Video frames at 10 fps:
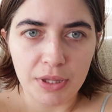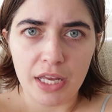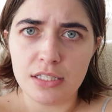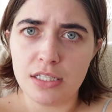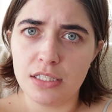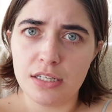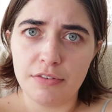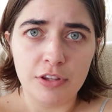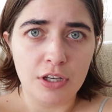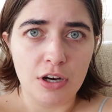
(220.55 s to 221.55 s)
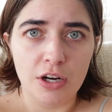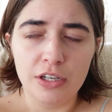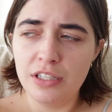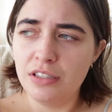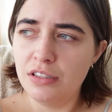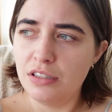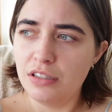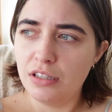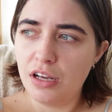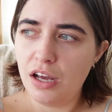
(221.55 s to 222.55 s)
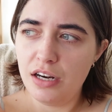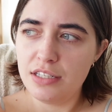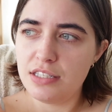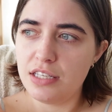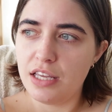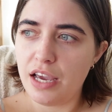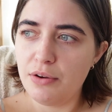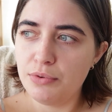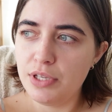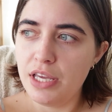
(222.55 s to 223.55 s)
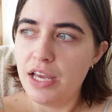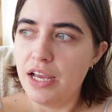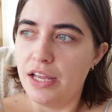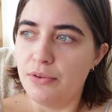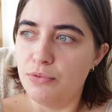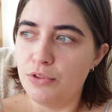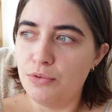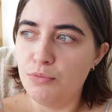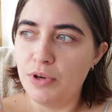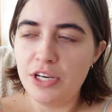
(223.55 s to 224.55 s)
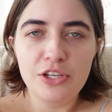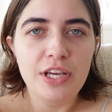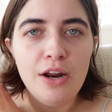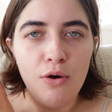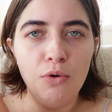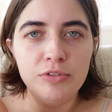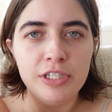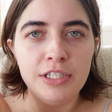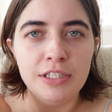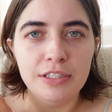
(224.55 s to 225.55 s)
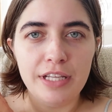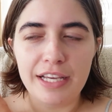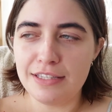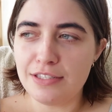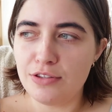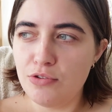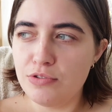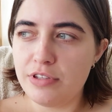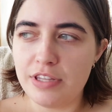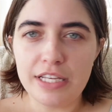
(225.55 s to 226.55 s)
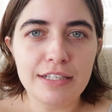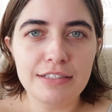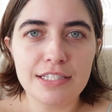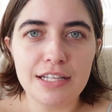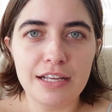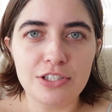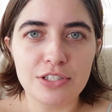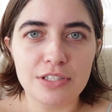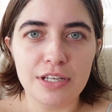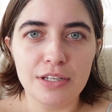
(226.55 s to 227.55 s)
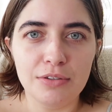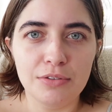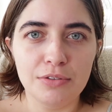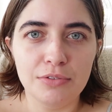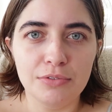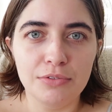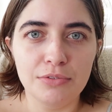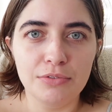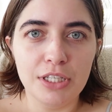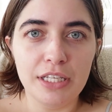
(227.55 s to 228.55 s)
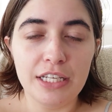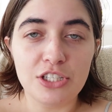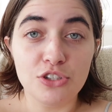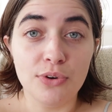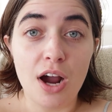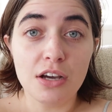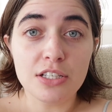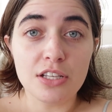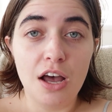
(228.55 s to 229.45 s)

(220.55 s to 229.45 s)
planting stuff in the garden. Honestly, like I really, when you get older, like it's those things that just like really get your rocks